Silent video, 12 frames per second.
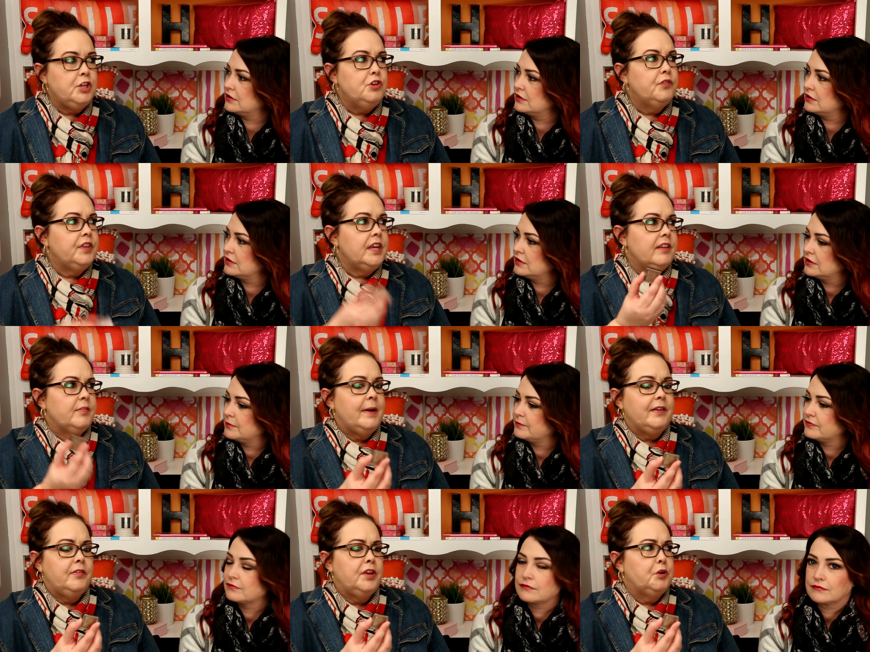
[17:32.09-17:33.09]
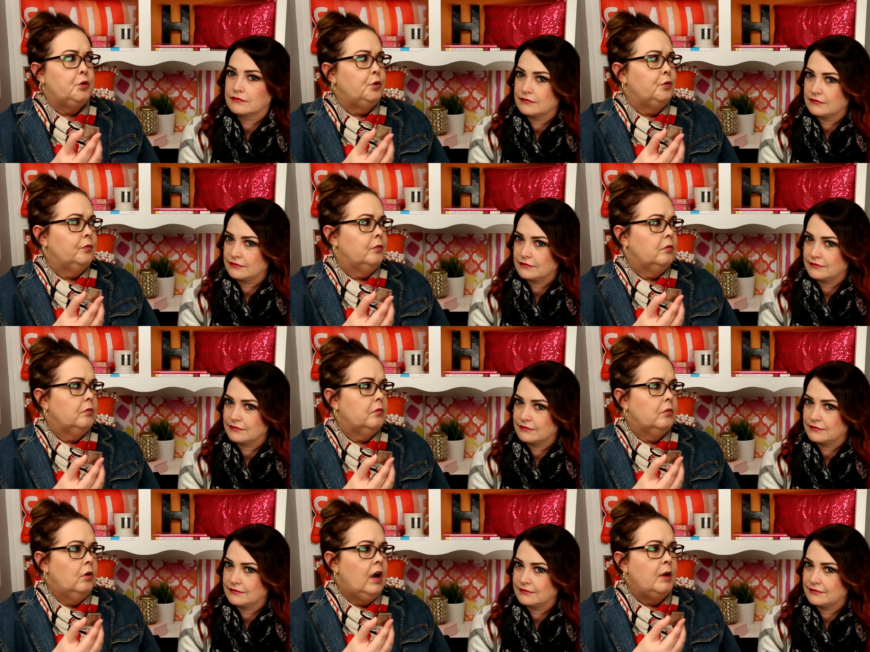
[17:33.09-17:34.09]
Speaker 1: mean, you see, it's my single.
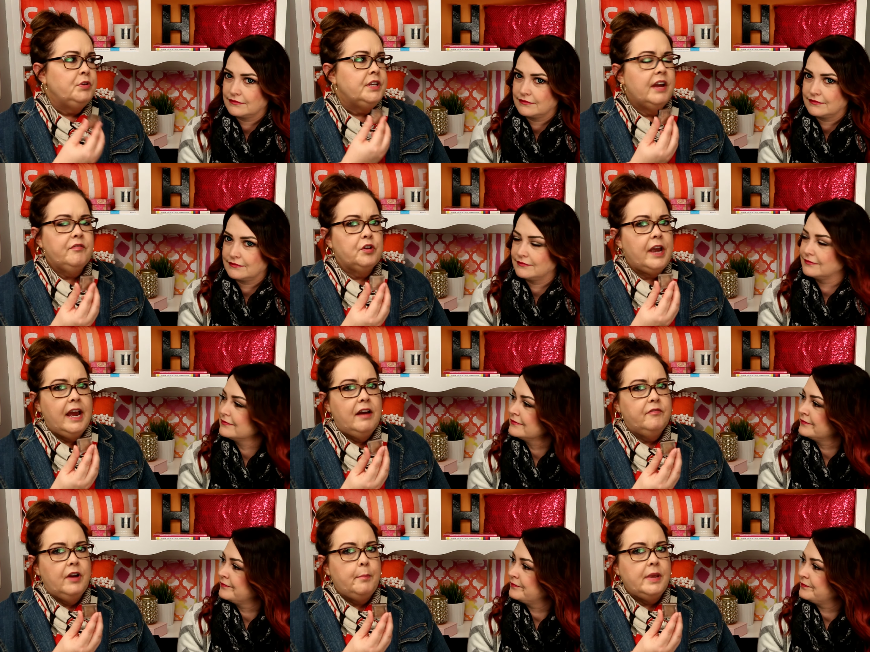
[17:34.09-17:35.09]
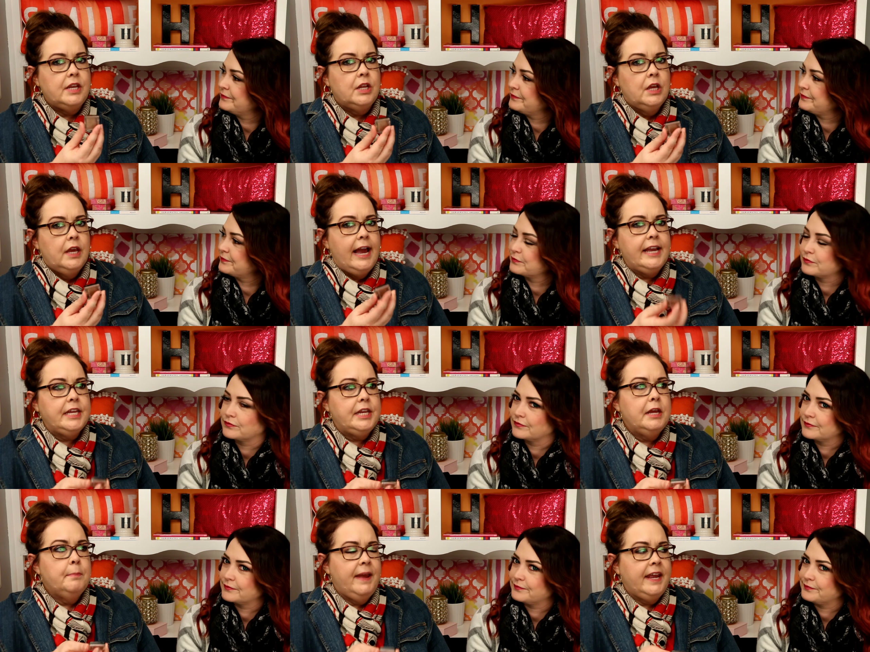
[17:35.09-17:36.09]
I would never have, I mean, I can
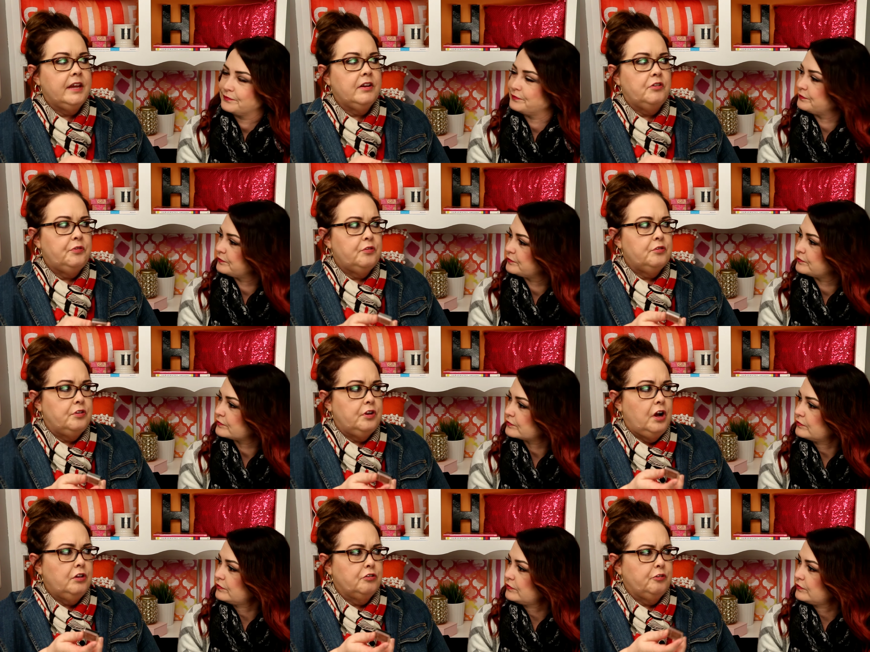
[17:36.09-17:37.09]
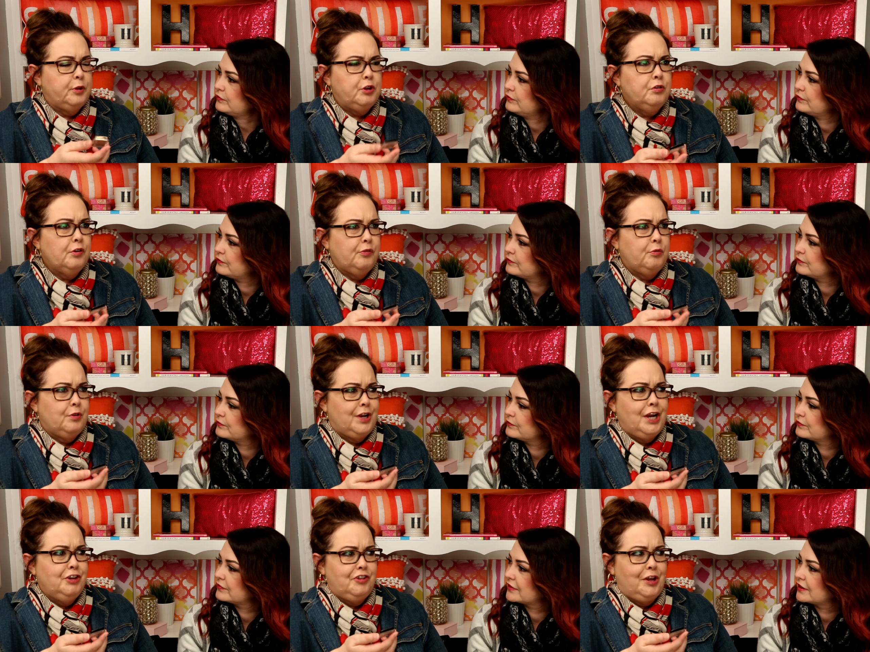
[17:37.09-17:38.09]
hit pan on certain colors, but who goes through an
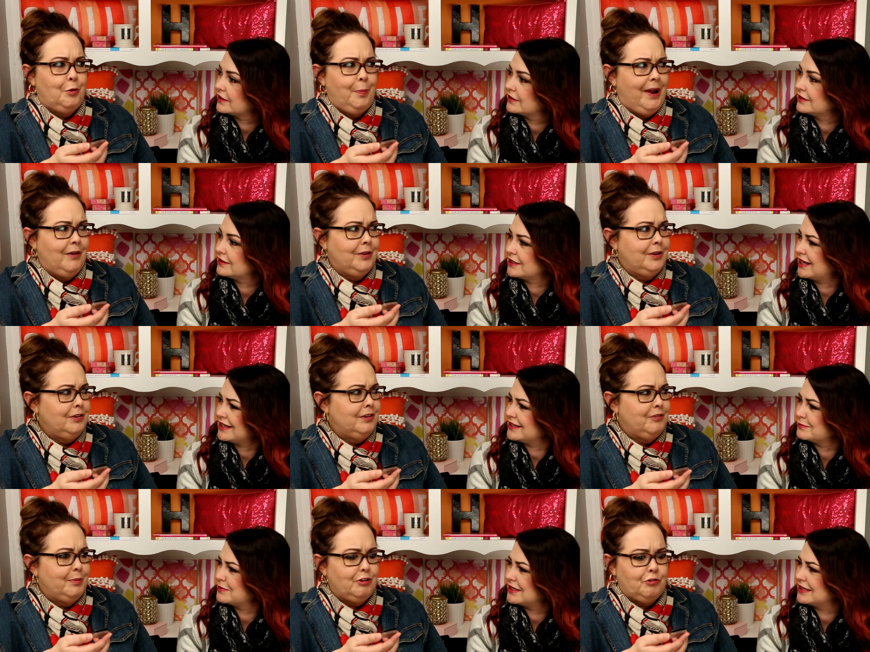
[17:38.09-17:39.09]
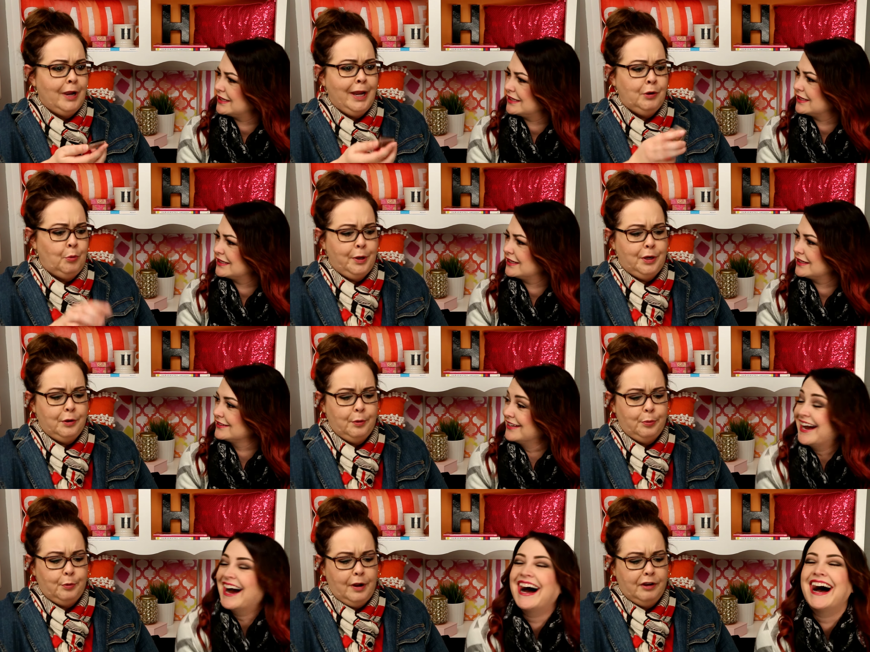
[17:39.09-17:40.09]
eyeshadow palette? You have to be a drag queen to
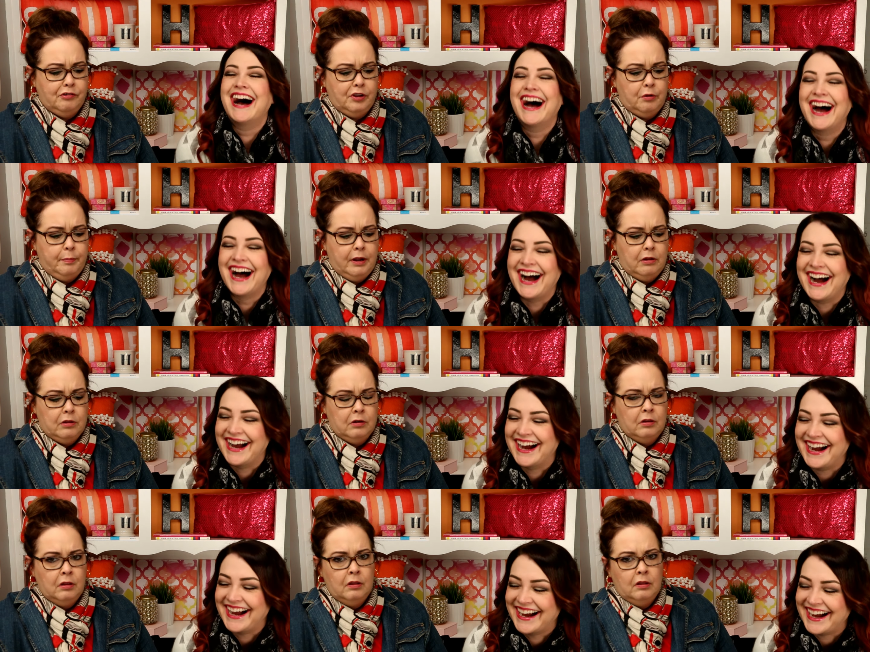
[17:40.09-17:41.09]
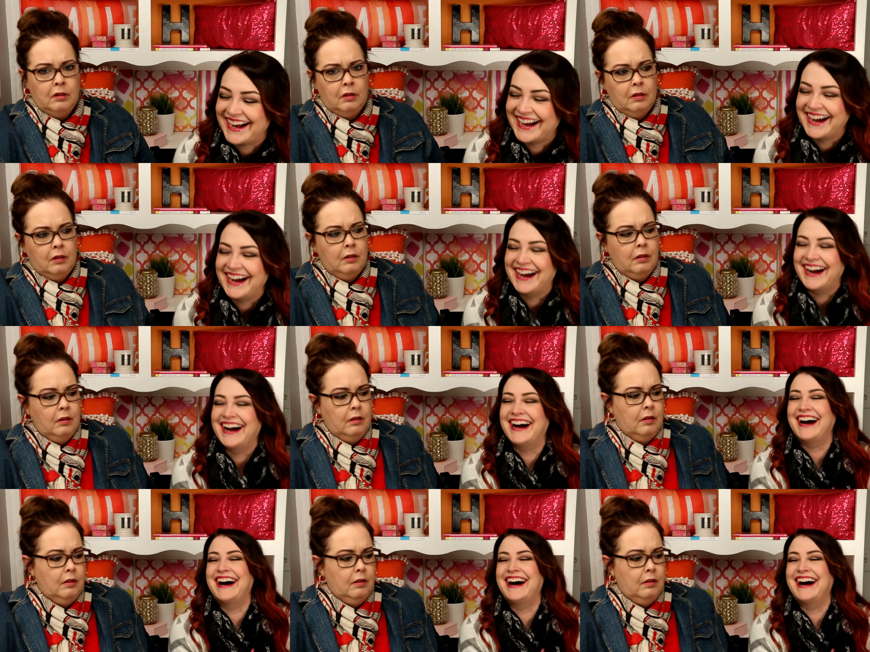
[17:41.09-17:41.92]
go through eyeshadow palette.